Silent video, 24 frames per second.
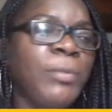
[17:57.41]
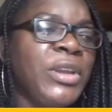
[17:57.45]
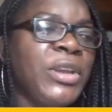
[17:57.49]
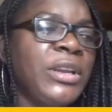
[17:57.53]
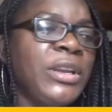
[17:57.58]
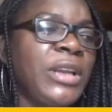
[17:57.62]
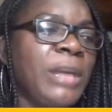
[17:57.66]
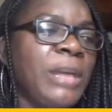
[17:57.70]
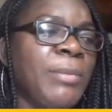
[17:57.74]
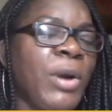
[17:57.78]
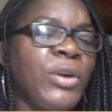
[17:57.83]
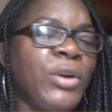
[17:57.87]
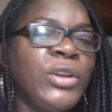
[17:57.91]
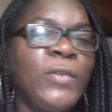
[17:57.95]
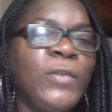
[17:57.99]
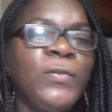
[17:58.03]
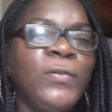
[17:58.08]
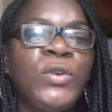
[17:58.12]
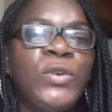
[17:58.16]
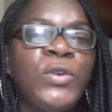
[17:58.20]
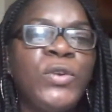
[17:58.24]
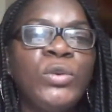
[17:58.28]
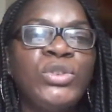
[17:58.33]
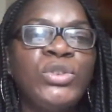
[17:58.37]
Stop thinking about
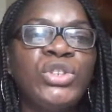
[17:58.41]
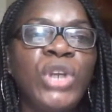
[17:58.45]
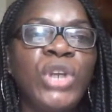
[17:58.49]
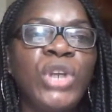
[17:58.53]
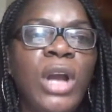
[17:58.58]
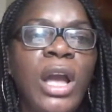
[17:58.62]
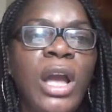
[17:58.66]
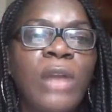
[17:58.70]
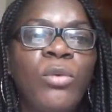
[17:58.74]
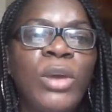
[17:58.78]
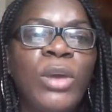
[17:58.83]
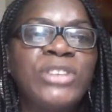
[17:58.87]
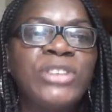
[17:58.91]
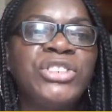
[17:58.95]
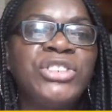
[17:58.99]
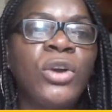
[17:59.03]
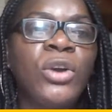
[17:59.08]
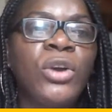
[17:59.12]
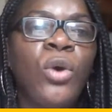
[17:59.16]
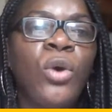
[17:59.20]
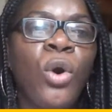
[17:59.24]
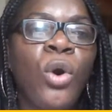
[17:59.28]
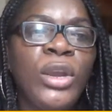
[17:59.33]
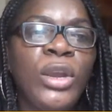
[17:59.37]
the future and what you're
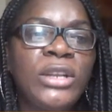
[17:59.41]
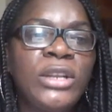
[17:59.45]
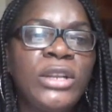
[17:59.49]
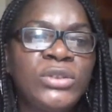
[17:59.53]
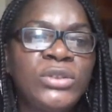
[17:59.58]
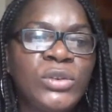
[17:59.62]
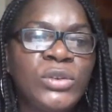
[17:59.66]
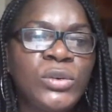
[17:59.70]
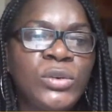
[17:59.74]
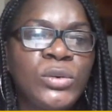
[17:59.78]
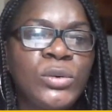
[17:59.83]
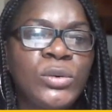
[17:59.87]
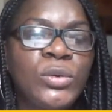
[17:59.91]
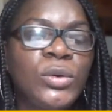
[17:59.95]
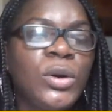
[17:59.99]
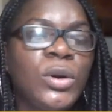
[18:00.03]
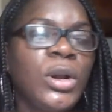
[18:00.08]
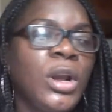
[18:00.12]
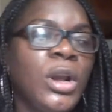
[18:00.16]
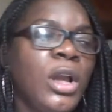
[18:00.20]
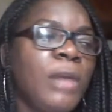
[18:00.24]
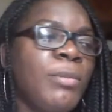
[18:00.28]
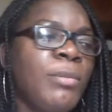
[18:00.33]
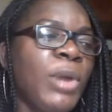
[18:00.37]
going to do,
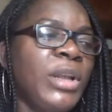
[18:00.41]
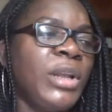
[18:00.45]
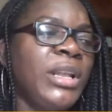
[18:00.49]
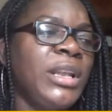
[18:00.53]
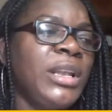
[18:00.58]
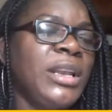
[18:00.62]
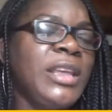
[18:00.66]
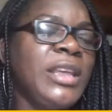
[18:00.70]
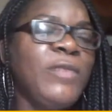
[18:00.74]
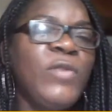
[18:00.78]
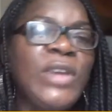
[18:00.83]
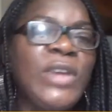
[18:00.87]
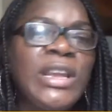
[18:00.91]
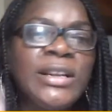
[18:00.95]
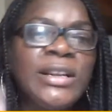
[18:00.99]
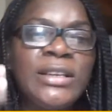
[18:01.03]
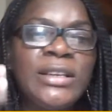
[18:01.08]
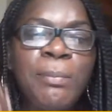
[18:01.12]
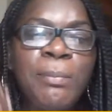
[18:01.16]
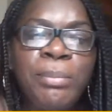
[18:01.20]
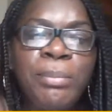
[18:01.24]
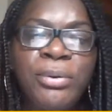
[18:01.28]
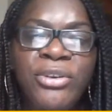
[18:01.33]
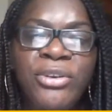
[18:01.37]
but live in the
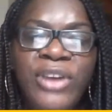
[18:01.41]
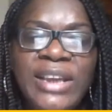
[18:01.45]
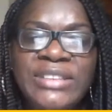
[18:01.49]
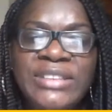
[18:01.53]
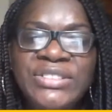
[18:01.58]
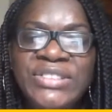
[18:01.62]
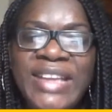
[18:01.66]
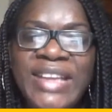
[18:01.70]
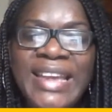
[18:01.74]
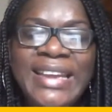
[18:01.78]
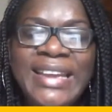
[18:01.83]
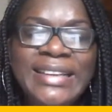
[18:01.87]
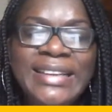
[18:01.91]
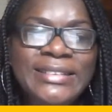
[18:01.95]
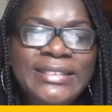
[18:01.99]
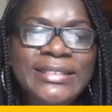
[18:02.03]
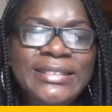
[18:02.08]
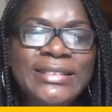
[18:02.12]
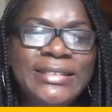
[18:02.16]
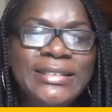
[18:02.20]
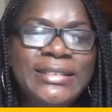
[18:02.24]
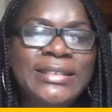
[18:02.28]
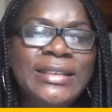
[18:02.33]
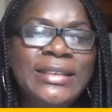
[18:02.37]
present
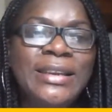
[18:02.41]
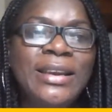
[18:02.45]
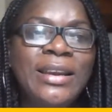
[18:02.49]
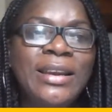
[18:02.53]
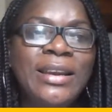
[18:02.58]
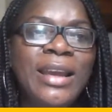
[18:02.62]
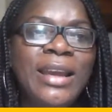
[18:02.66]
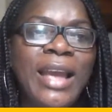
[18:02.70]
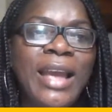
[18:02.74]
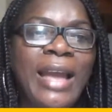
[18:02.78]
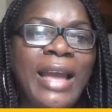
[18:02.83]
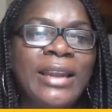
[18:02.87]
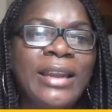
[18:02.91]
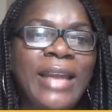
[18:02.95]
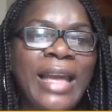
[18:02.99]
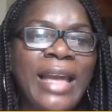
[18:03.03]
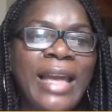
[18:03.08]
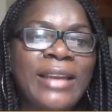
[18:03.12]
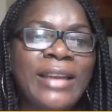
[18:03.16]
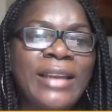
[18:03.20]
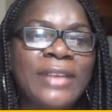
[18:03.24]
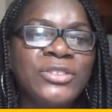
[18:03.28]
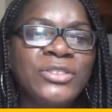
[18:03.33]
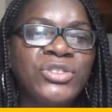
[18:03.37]

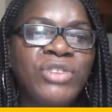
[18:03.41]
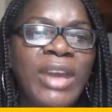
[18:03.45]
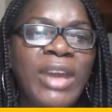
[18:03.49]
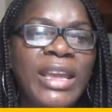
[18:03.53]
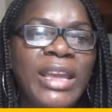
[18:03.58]
and try and